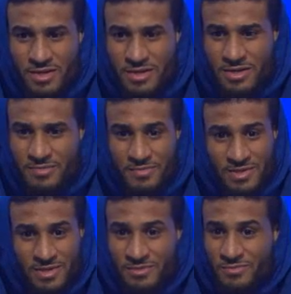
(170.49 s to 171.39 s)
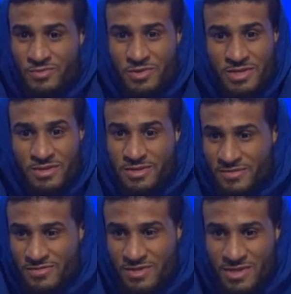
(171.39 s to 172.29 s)
it it really
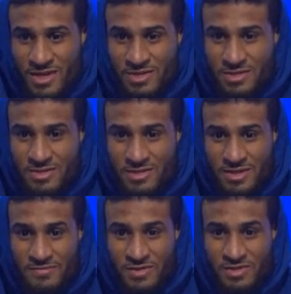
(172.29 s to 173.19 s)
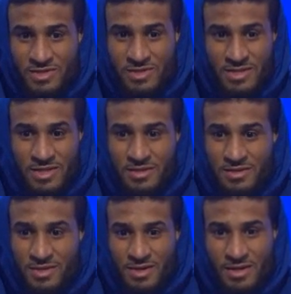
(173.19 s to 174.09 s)
gives us a lot of diversity, and